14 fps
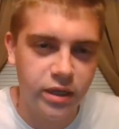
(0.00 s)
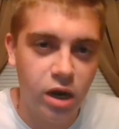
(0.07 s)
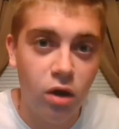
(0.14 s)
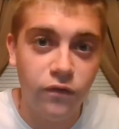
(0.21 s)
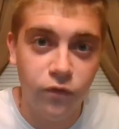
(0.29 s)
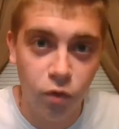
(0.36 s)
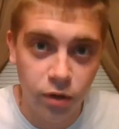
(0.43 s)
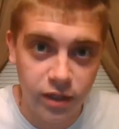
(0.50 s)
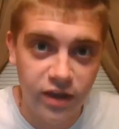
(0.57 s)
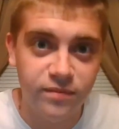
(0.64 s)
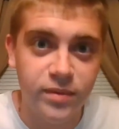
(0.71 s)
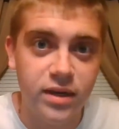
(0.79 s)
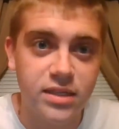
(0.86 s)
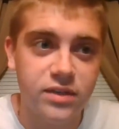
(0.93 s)
who played all
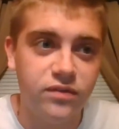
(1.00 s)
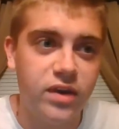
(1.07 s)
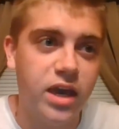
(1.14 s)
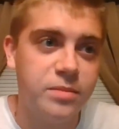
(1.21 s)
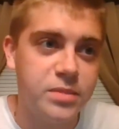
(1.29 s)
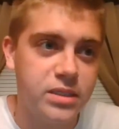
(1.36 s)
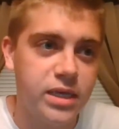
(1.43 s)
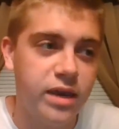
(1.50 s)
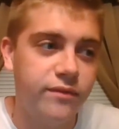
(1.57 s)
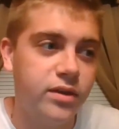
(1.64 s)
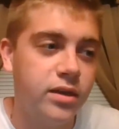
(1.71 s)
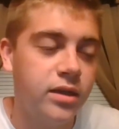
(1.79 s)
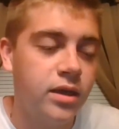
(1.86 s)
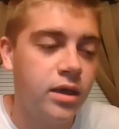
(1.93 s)
48 minutes of Game
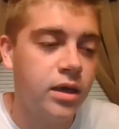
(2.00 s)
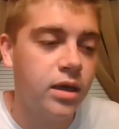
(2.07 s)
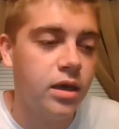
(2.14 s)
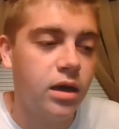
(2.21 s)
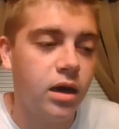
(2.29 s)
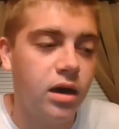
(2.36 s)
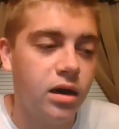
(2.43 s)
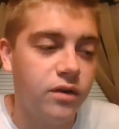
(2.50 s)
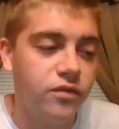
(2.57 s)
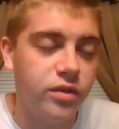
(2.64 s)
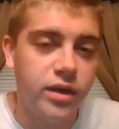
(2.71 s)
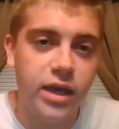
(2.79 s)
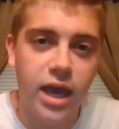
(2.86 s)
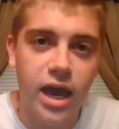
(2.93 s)
7
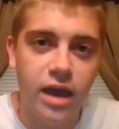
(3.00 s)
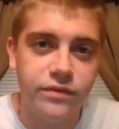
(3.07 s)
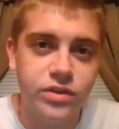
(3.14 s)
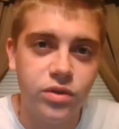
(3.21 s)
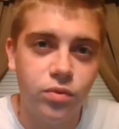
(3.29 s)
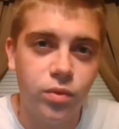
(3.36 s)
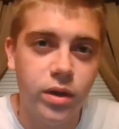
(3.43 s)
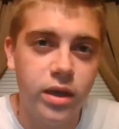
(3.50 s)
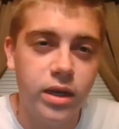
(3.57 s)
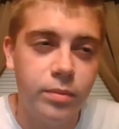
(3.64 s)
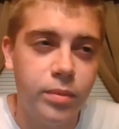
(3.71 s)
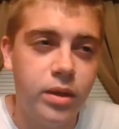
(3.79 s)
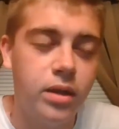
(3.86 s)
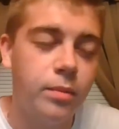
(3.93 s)
for the Cavs to
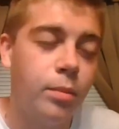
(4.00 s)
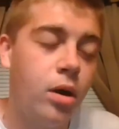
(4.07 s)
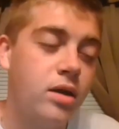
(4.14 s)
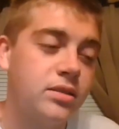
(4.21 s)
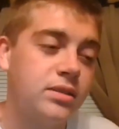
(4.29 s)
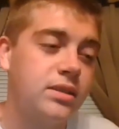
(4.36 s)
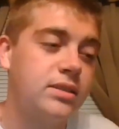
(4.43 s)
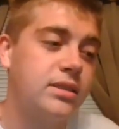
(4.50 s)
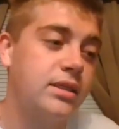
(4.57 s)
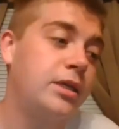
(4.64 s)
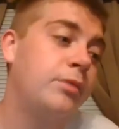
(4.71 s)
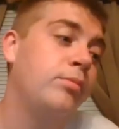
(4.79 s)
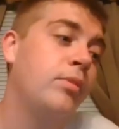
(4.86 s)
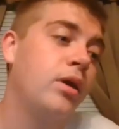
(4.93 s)
win and beat a Boston
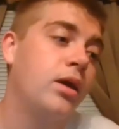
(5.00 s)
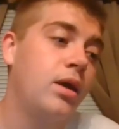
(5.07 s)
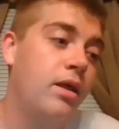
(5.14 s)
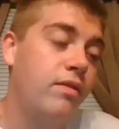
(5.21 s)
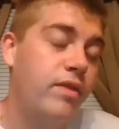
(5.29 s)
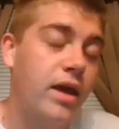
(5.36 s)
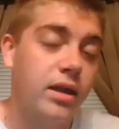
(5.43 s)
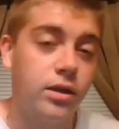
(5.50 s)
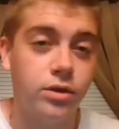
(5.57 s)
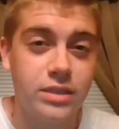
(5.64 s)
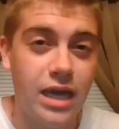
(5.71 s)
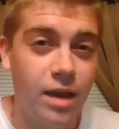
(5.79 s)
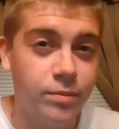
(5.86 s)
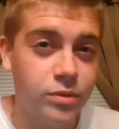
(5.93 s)
team that
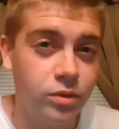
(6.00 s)
looked